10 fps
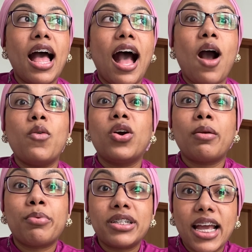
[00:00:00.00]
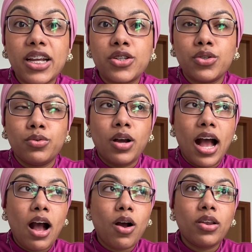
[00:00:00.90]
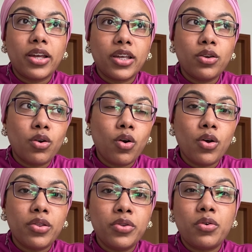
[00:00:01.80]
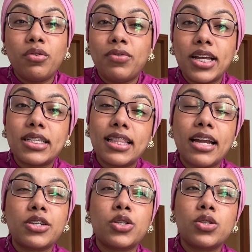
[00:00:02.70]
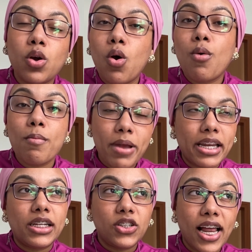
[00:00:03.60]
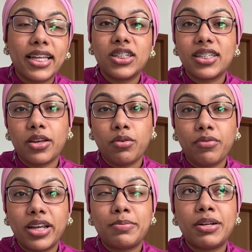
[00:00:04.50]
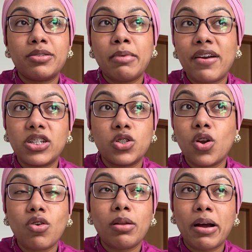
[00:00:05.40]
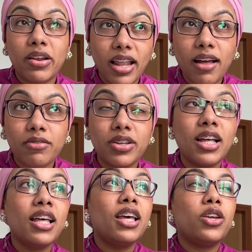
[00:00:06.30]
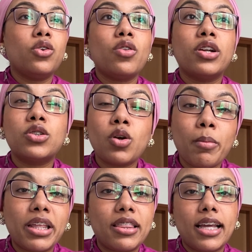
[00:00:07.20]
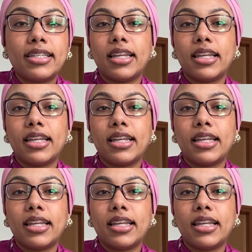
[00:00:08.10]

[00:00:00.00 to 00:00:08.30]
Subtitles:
How are we gonna protect you? How, like, you know, you could face, there's so many challenges that you'll face, because marriage is not all about love, you know, there's so many things.